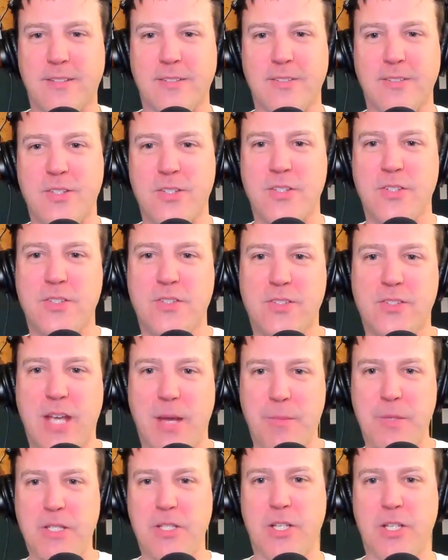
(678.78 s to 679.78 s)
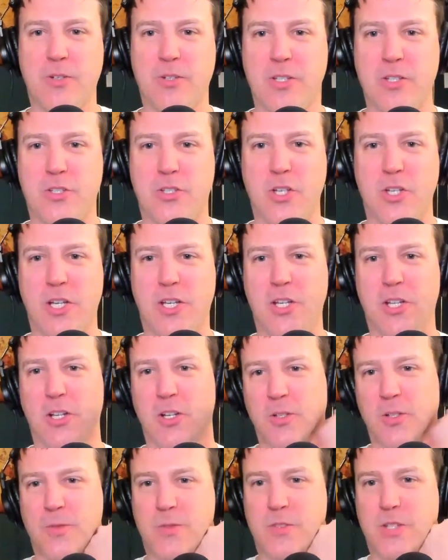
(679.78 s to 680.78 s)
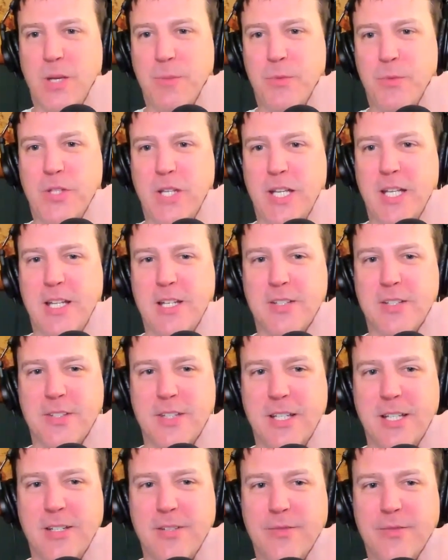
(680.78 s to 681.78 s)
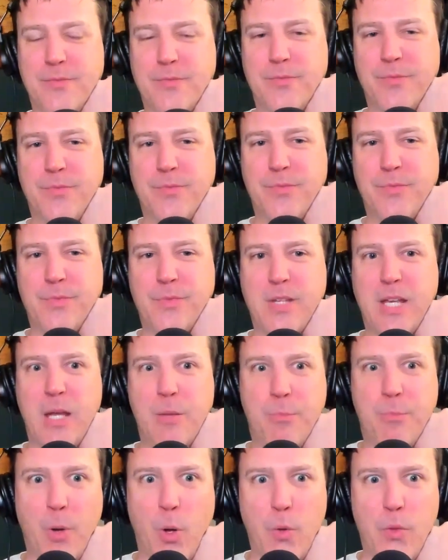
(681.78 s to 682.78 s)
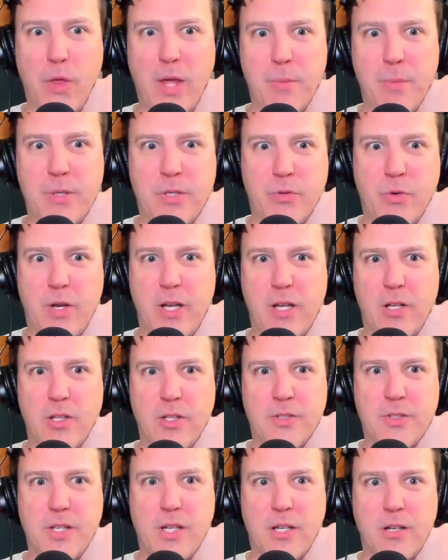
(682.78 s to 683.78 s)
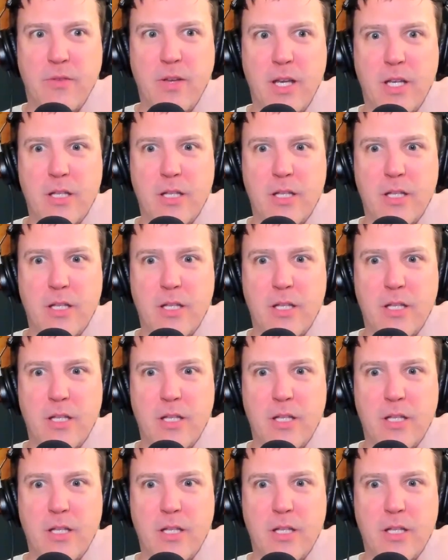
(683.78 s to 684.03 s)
stabbed each other in the jugular simultaneously, and both had betrayal looks on our face?